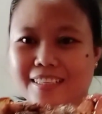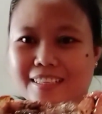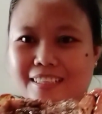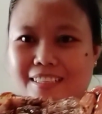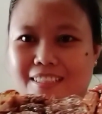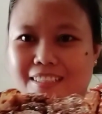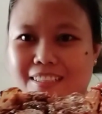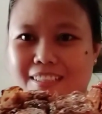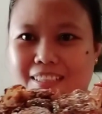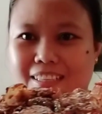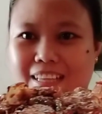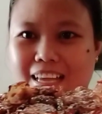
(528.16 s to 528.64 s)

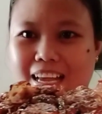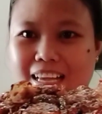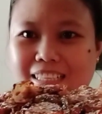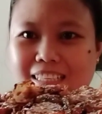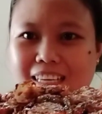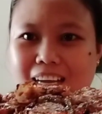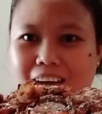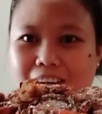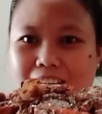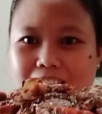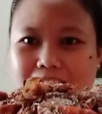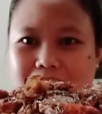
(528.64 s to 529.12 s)
So that's
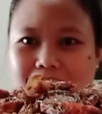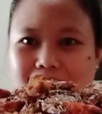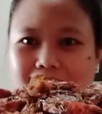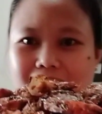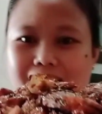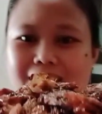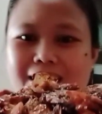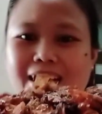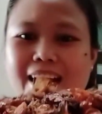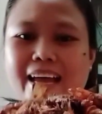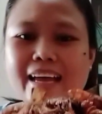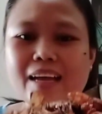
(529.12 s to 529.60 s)
how it
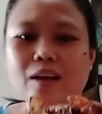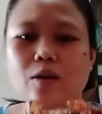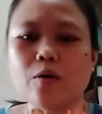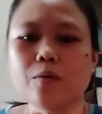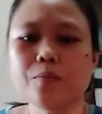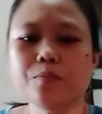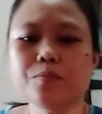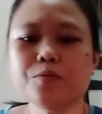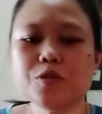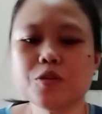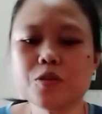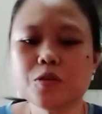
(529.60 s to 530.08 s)
looks like.
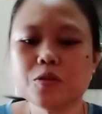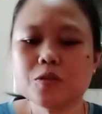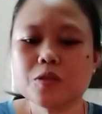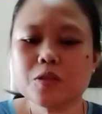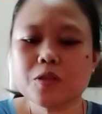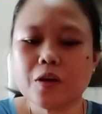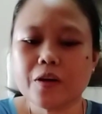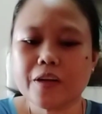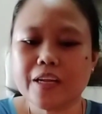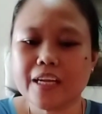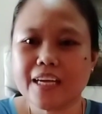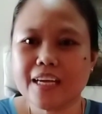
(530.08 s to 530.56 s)
Oops,
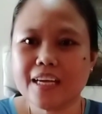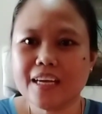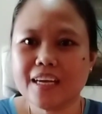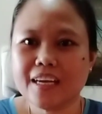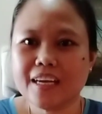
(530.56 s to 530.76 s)
sorry.